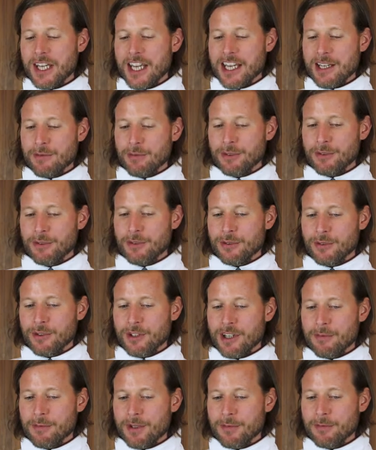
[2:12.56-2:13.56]
be able to
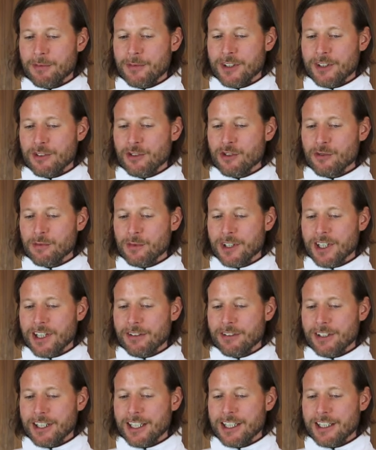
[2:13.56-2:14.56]
come up with human
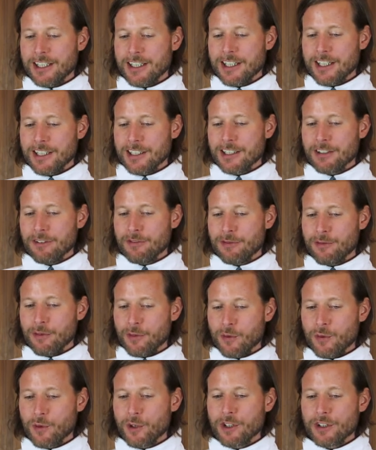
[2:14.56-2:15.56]
level A I
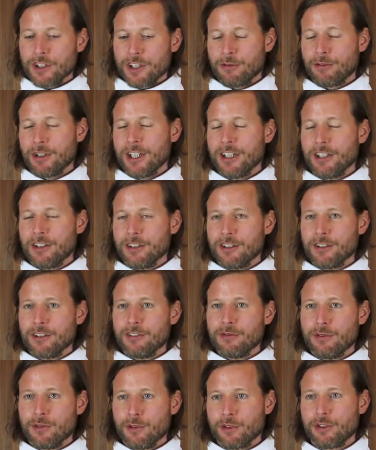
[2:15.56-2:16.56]
for the greater
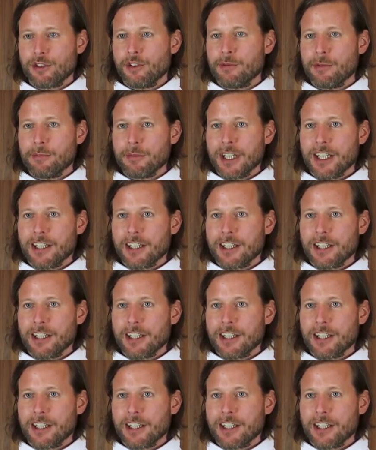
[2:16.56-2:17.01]
good, for human